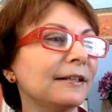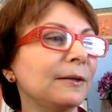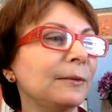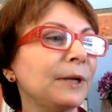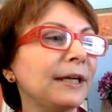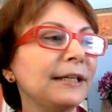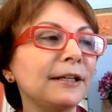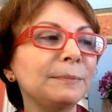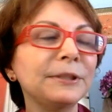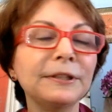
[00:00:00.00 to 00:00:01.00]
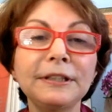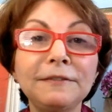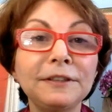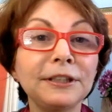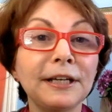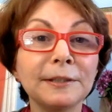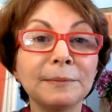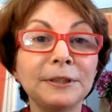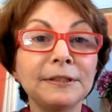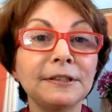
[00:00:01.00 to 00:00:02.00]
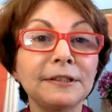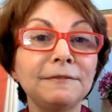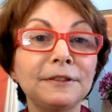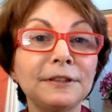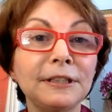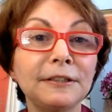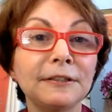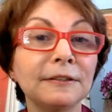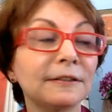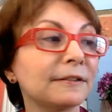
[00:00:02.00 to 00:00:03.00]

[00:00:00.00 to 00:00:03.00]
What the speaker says: When I get up to leave, she asks me to stay for dinner.